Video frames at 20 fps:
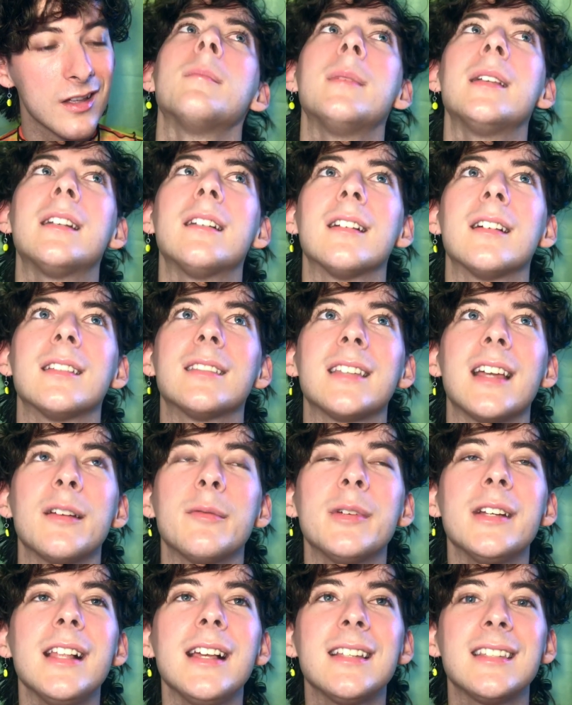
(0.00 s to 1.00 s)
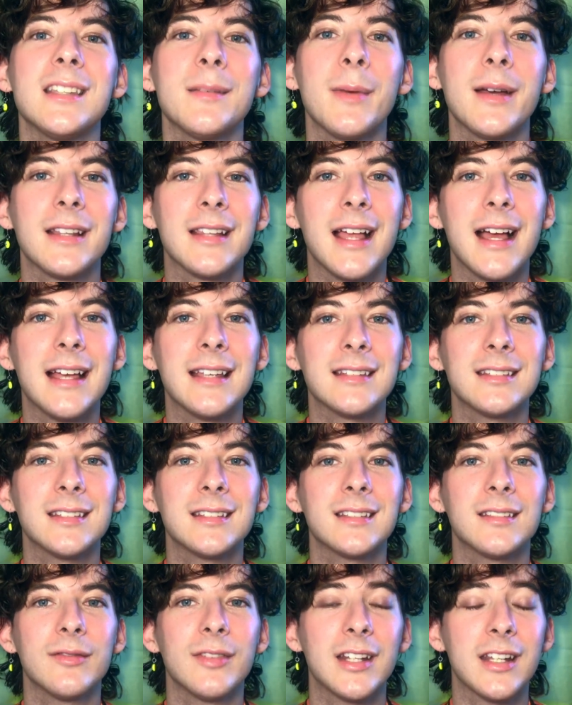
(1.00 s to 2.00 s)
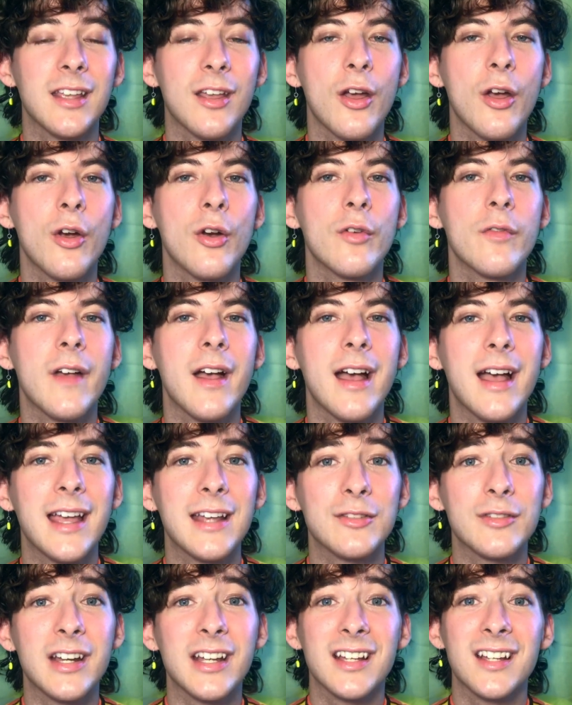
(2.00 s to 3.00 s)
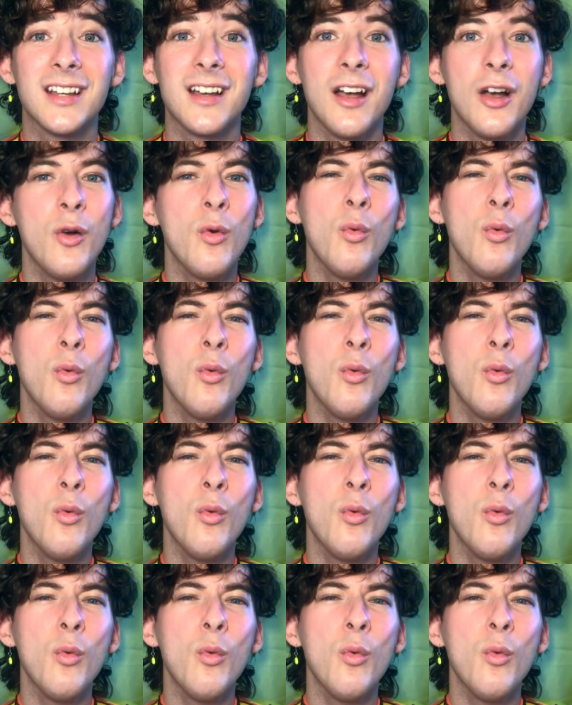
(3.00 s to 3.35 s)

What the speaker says: Because I realized in my last video that I drank